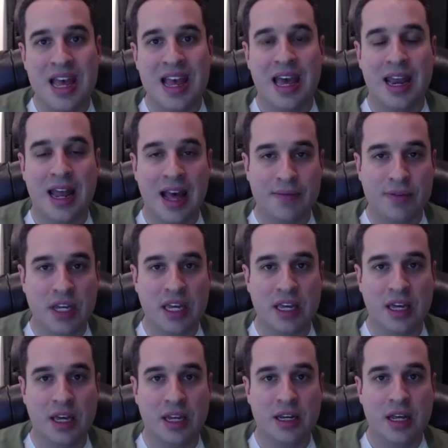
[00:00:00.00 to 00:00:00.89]
and have a
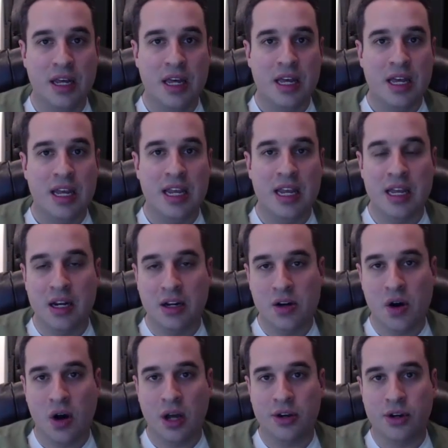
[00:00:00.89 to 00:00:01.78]
kid in a
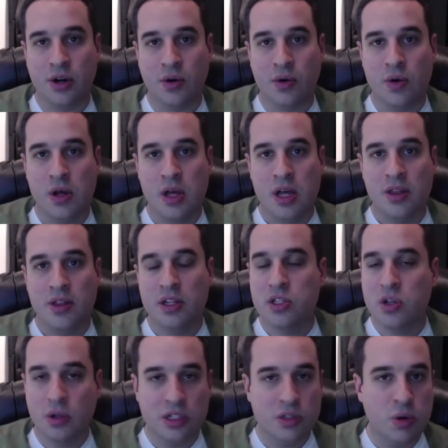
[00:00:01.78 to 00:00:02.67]
condo that's
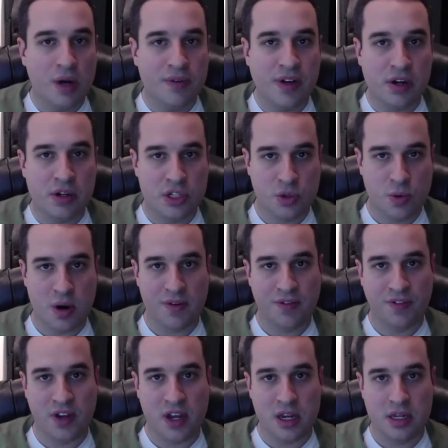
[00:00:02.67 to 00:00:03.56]
only 1,200 square
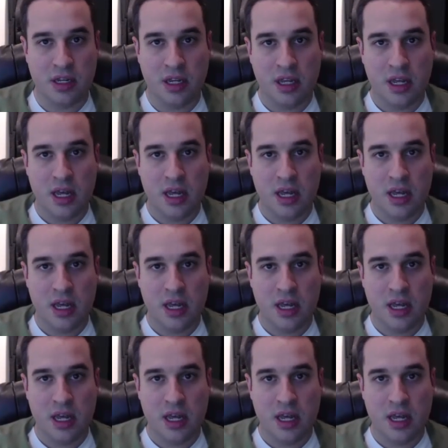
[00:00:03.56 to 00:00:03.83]
feet,